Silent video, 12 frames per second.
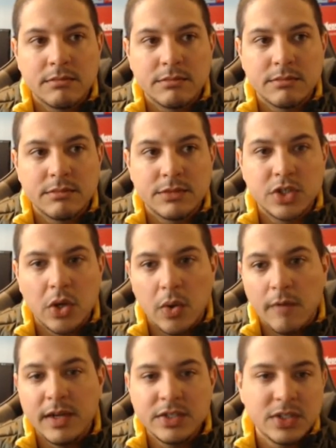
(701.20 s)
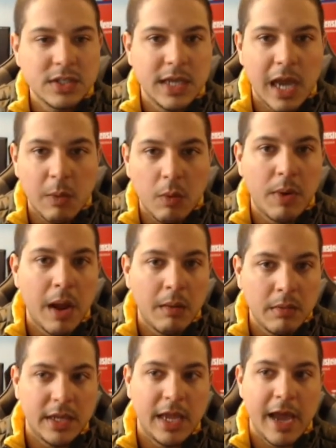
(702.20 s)
So eventually I will
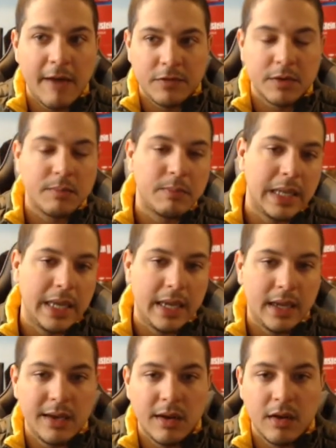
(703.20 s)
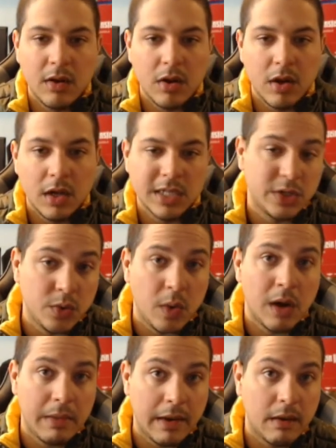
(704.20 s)
probably have to play it, because I do want to
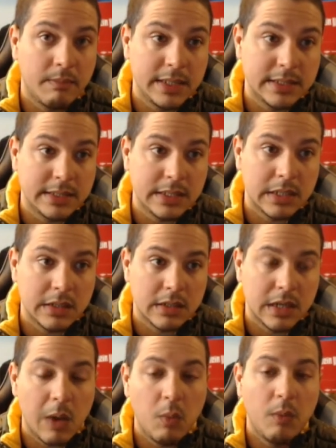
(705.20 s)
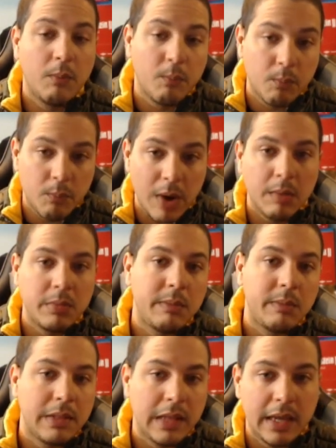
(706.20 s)
play it on PC. I will probably
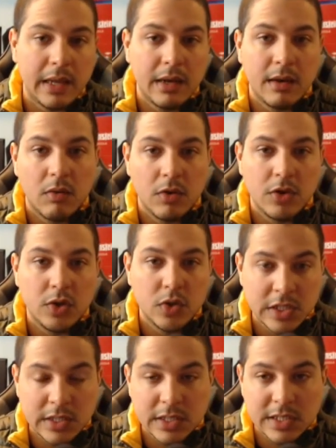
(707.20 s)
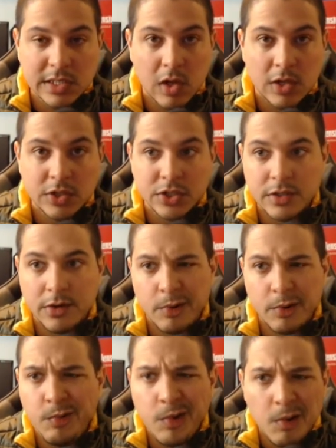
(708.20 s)
play it using this launcher, or
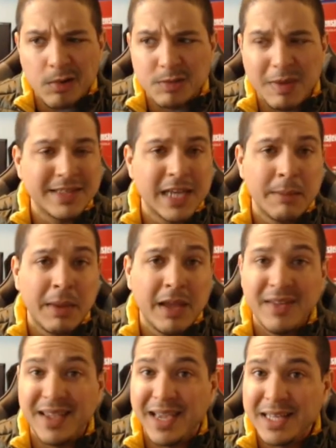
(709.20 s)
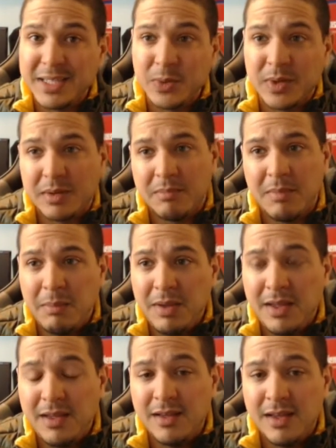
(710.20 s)
who knows, by the time I even get to it,
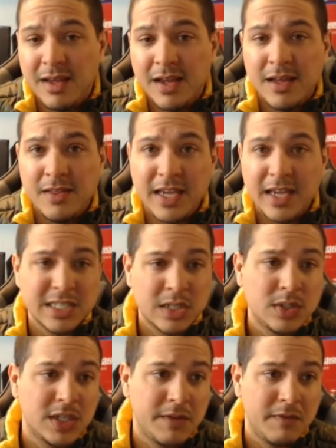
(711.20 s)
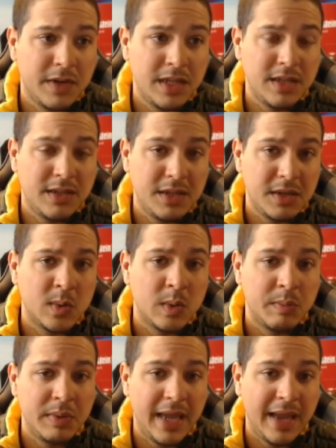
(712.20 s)
maybe the exclusivity deal will
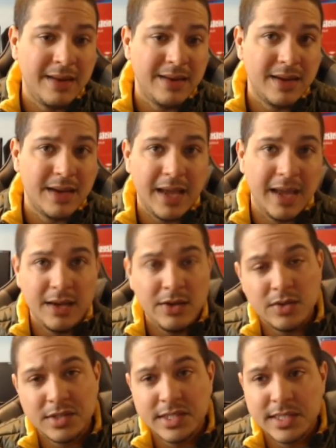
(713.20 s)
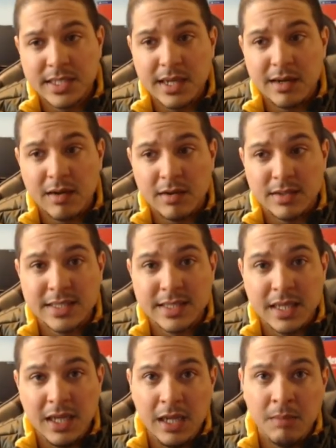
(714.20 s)
be ended and you'll see it on
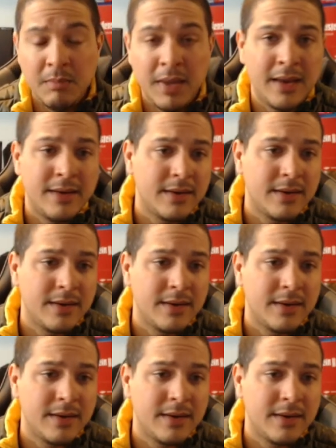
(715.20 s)
Steam and